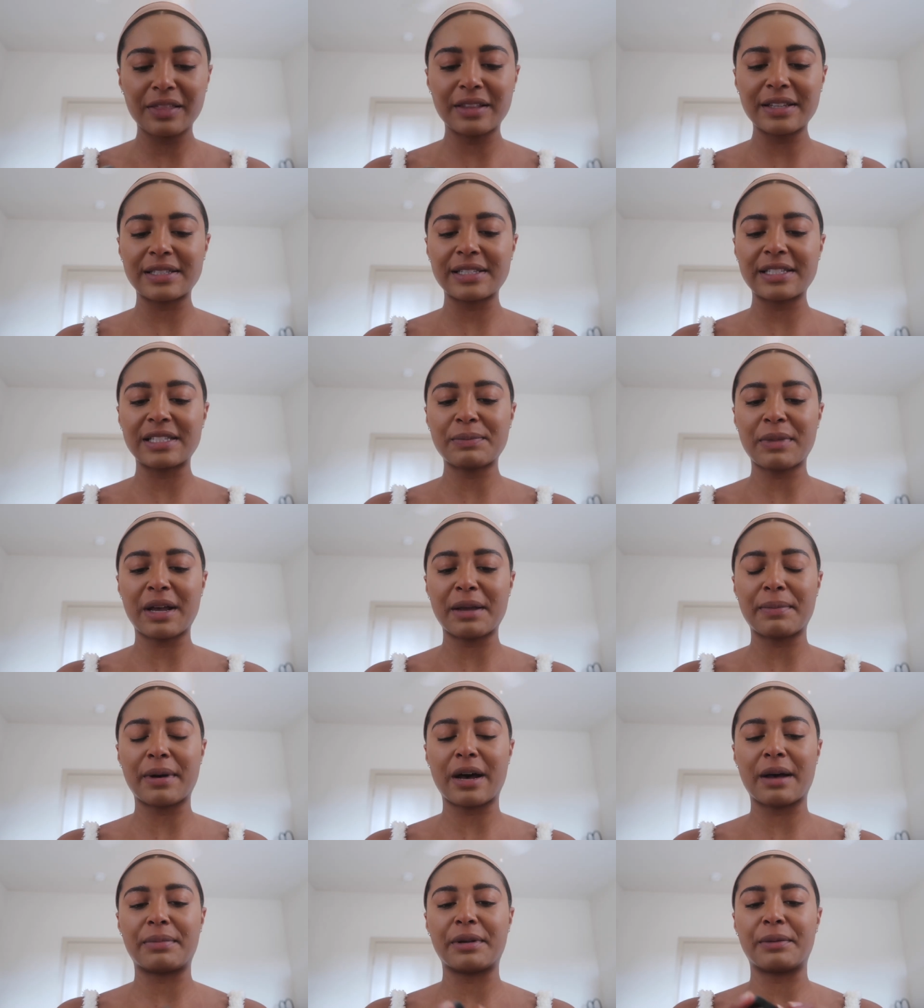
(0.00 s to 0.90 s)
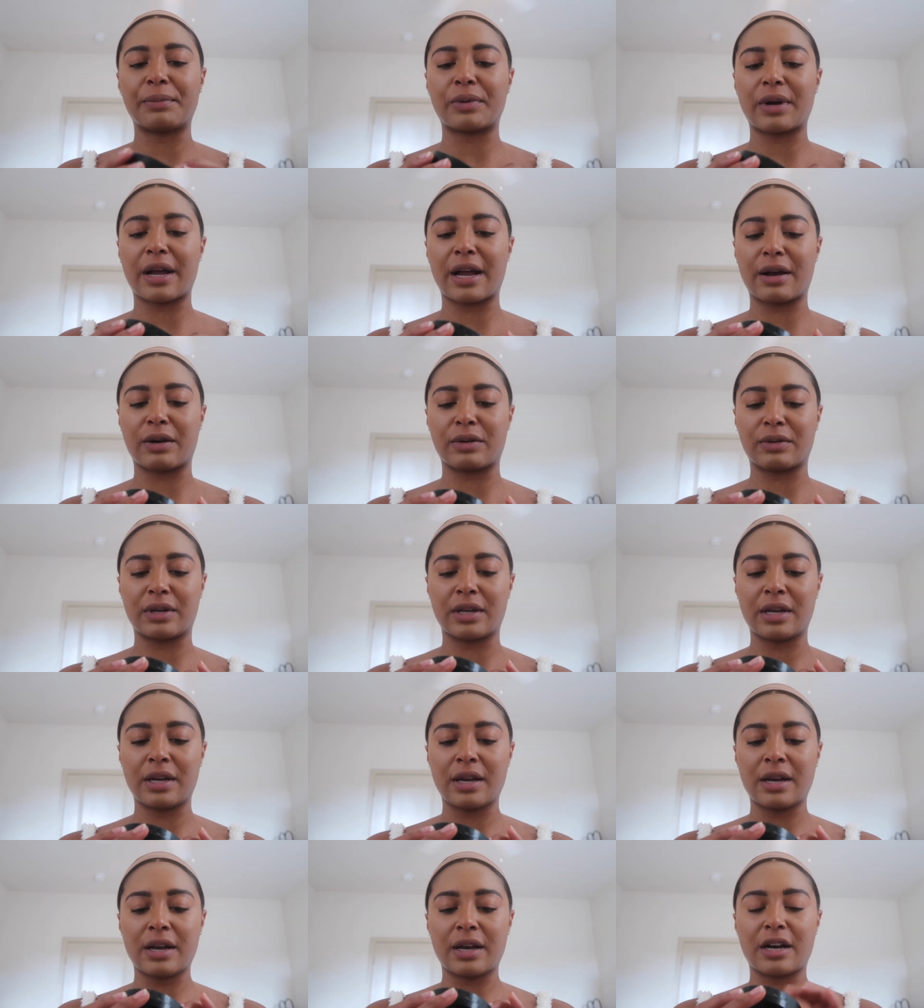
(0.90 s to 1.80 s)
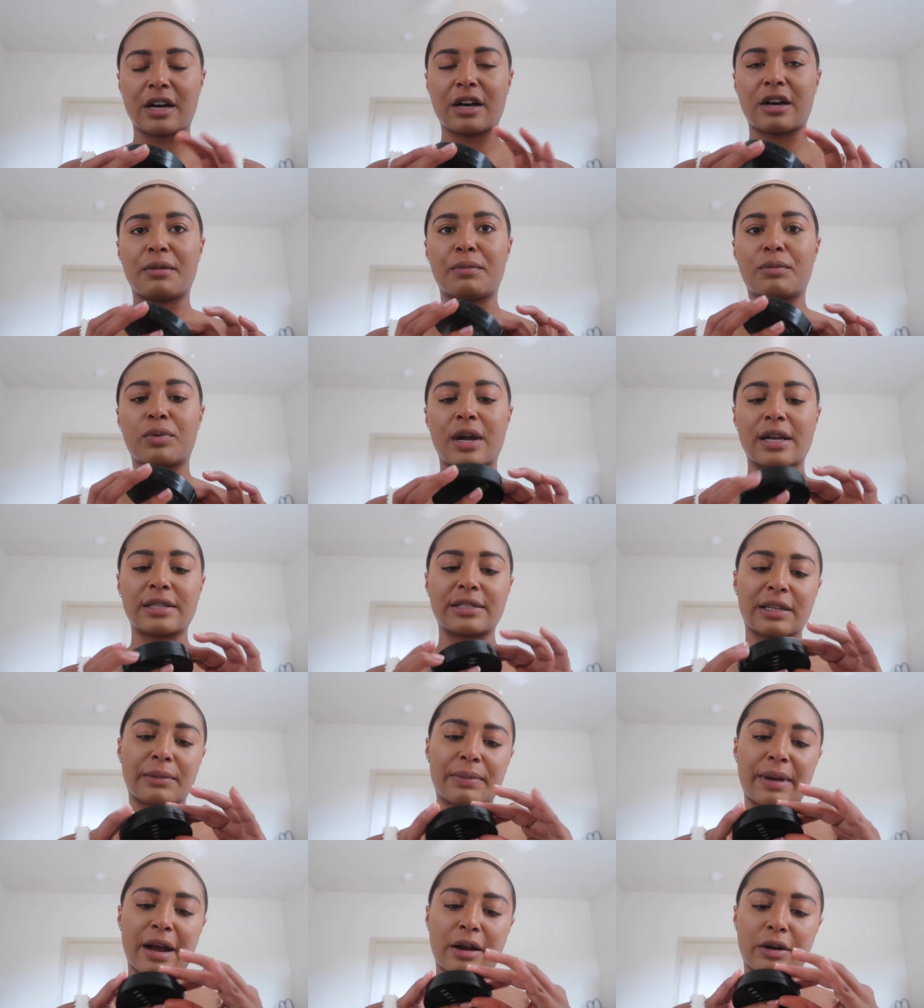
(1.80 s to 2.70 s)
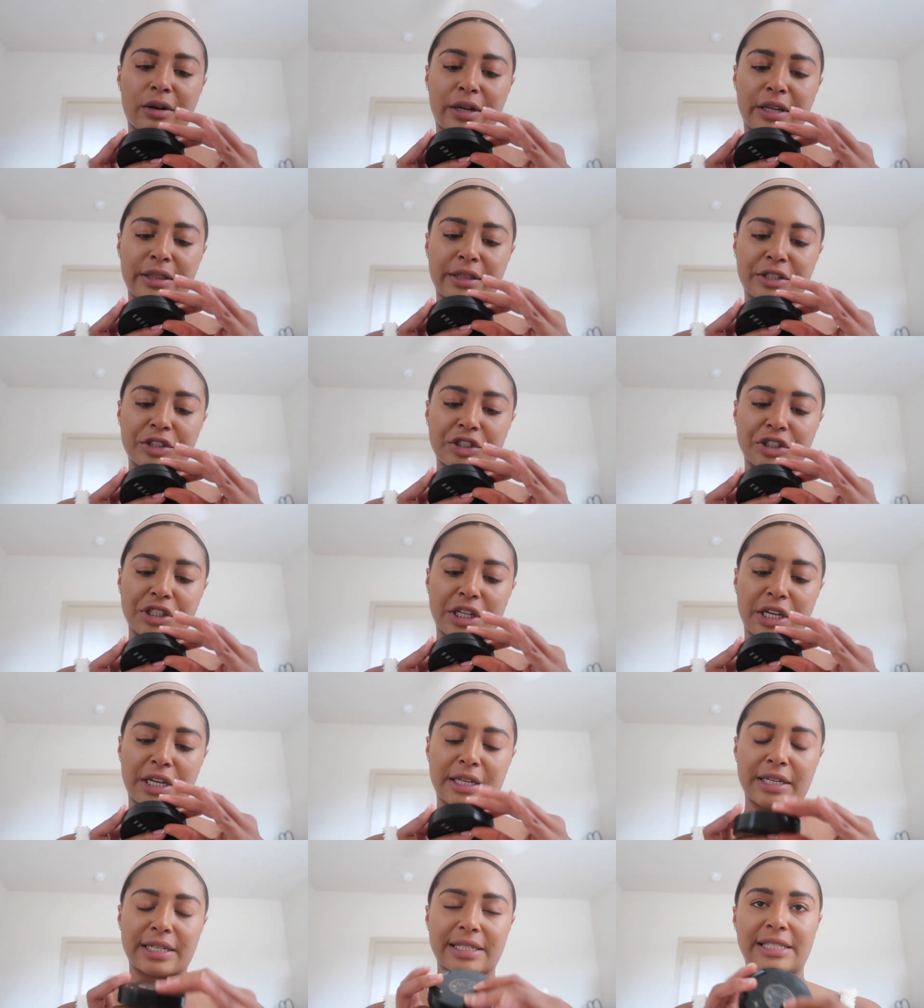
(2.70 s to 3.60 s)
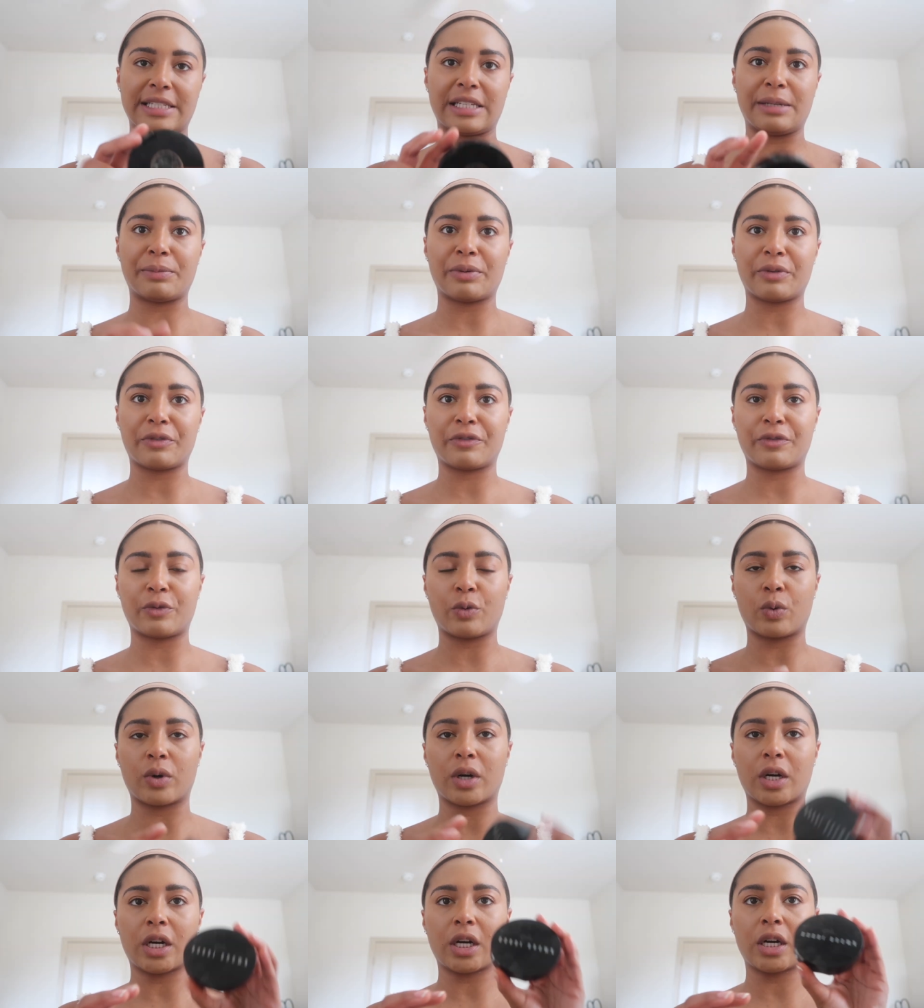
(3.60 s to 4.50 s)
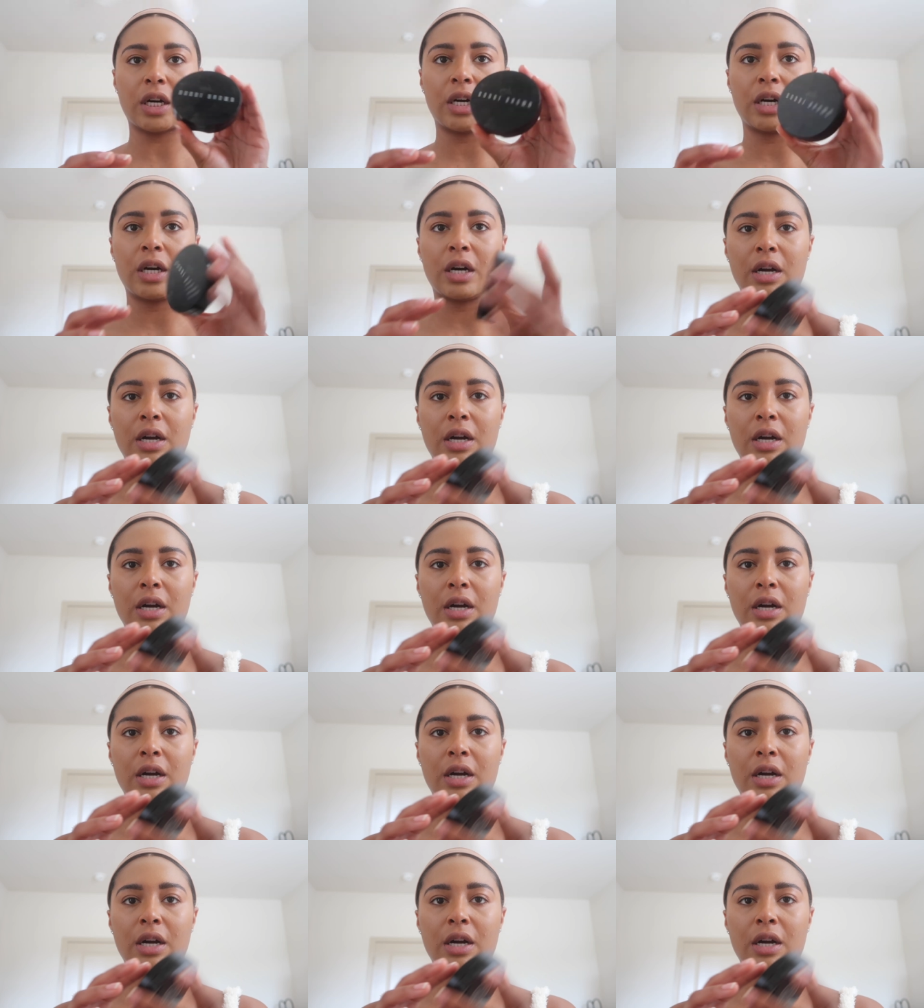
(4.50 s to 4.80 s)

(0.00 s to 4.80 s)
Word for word: This is my Bobbi Brown uh, bronzing powder in the shade Deep 4.